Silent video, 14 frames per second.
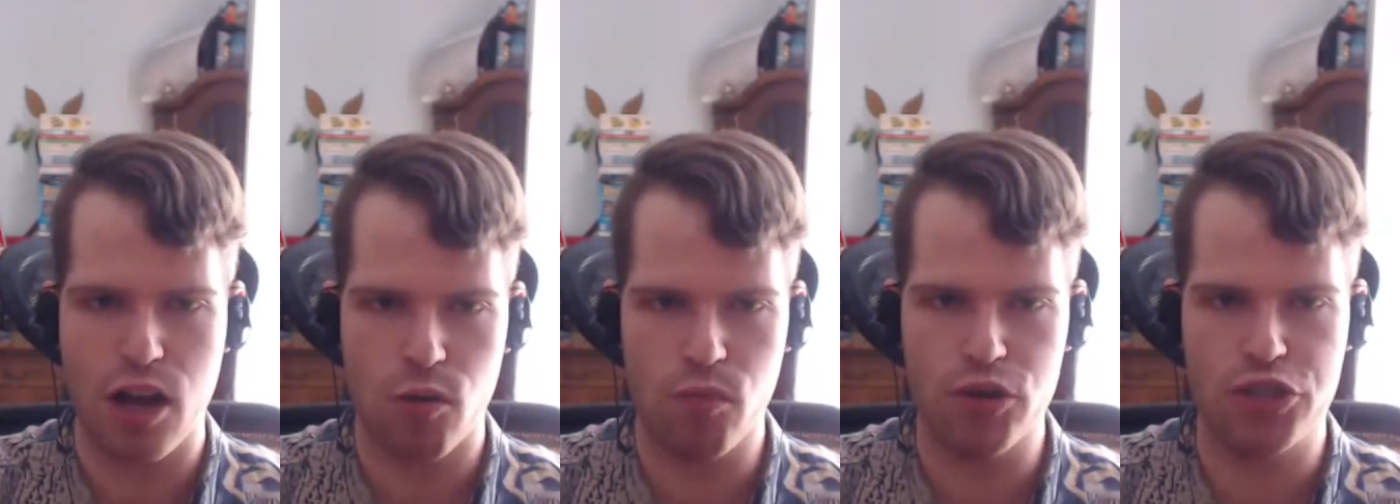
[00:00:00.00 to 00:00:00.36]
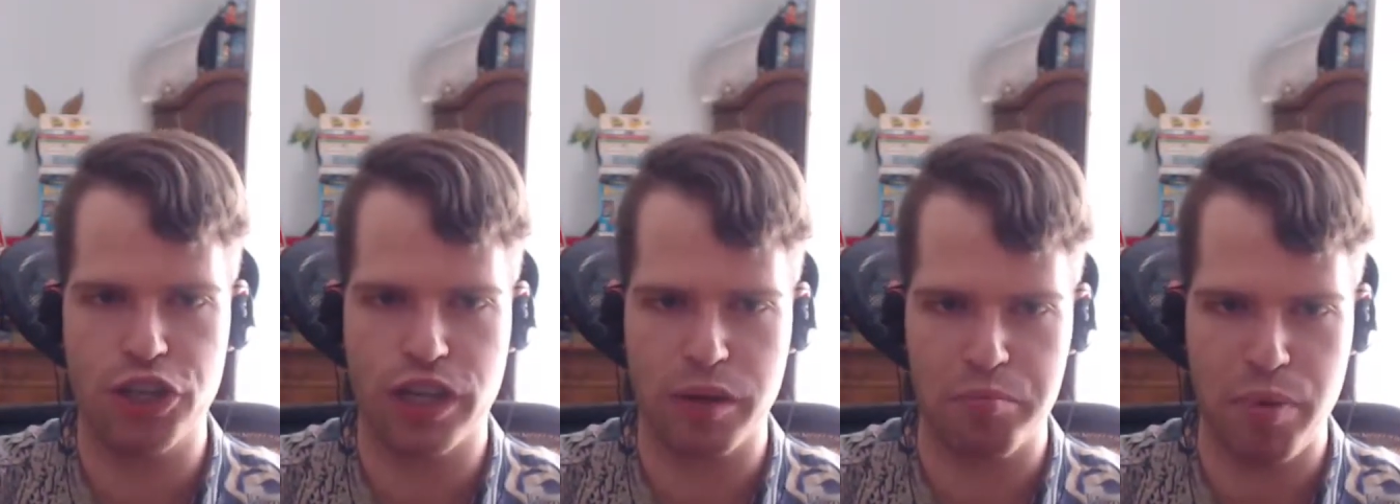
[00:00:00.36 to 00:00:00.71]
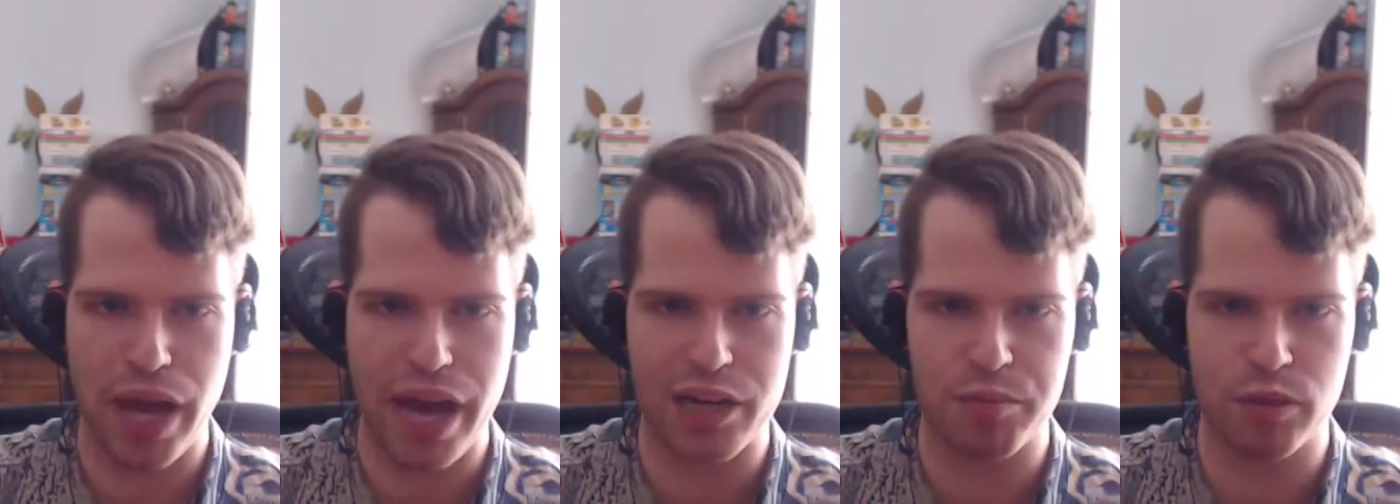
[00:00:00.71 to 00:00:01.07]
which are
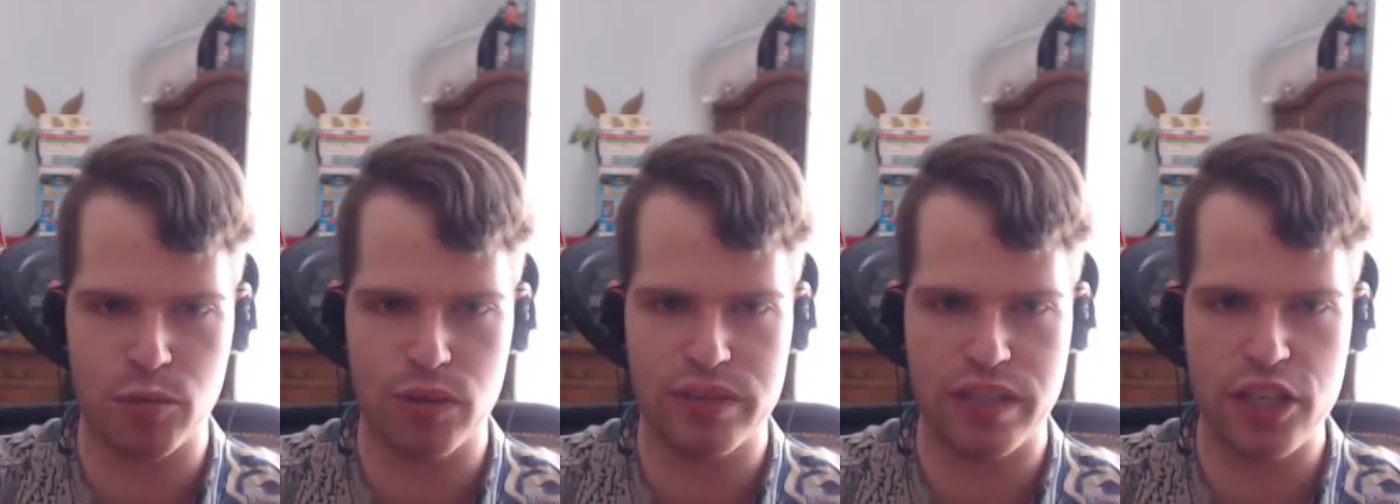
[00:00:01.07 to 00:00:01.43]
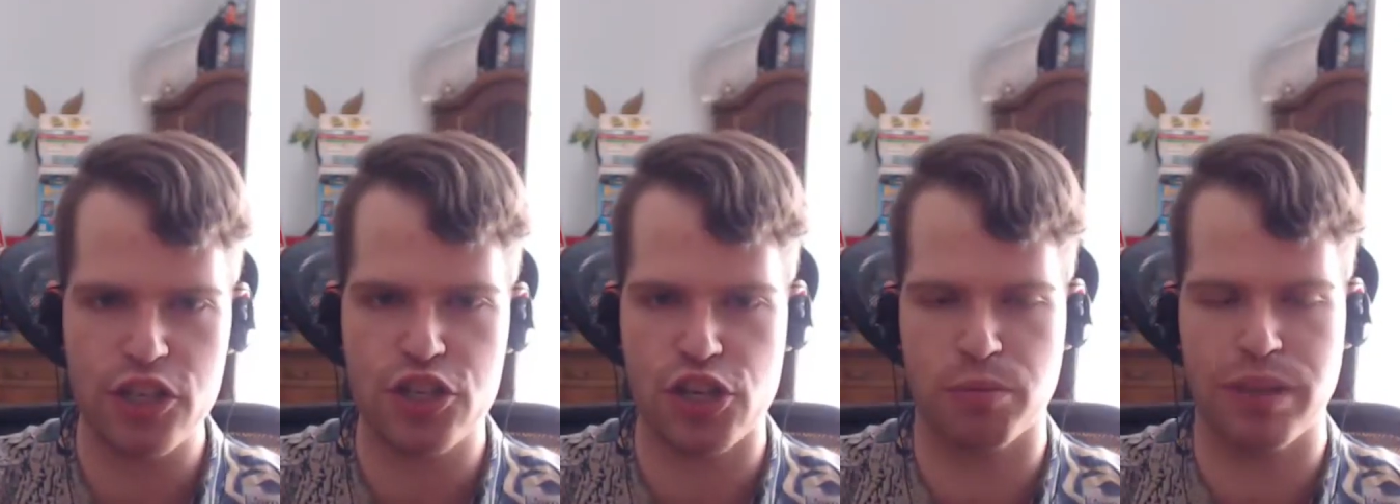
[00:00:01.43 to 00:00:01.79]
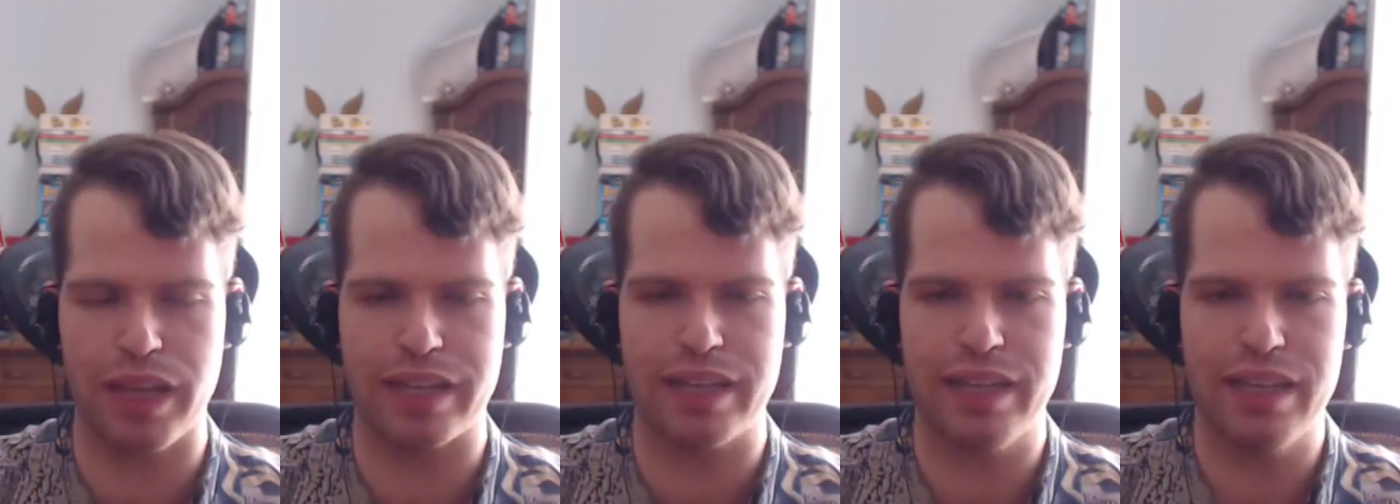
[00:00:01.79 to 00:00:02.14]
compatible with eShop,
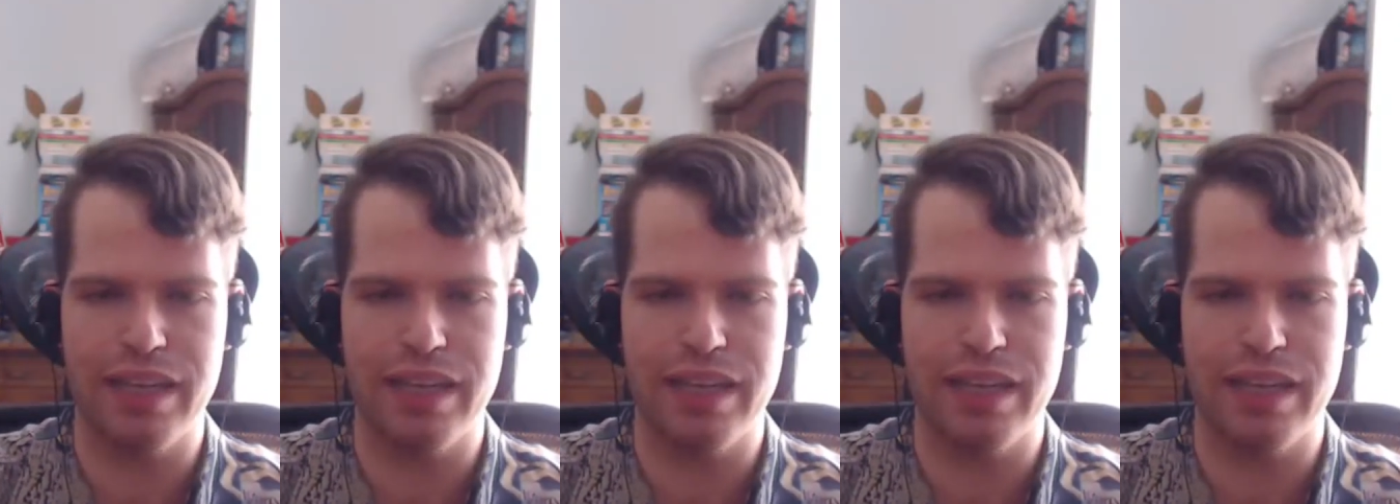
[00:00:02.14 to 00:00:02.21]
like